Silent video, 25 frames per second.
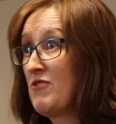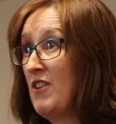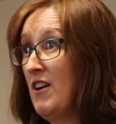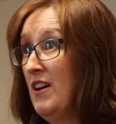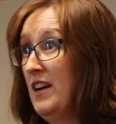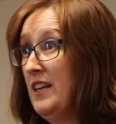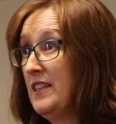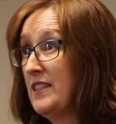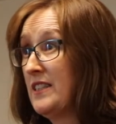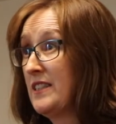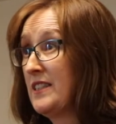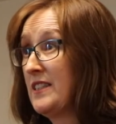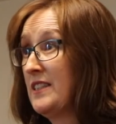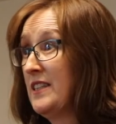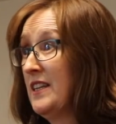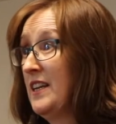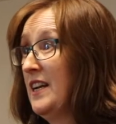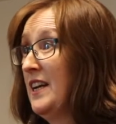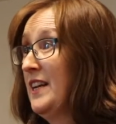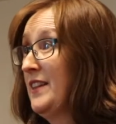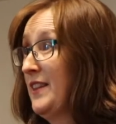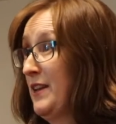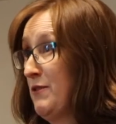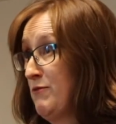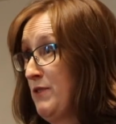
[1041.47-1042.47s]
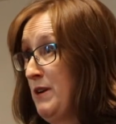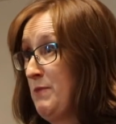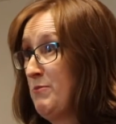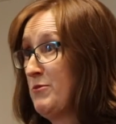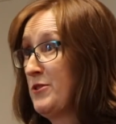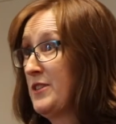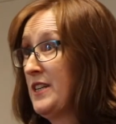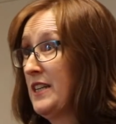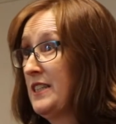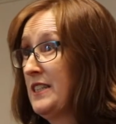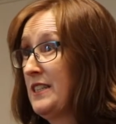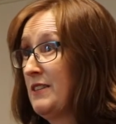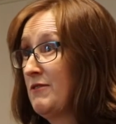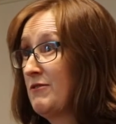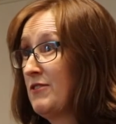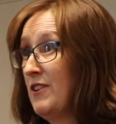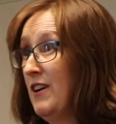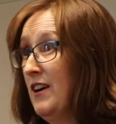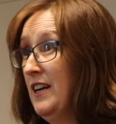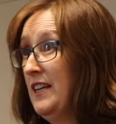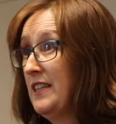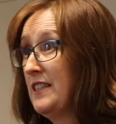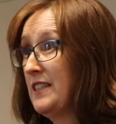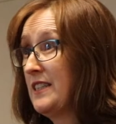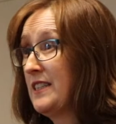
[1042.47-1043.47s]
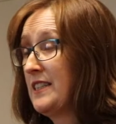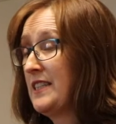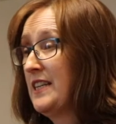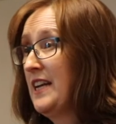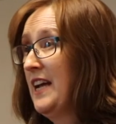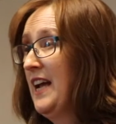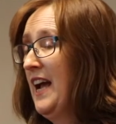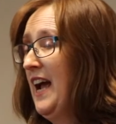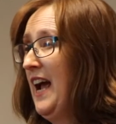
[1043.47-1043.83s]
rights, their reproductive rights,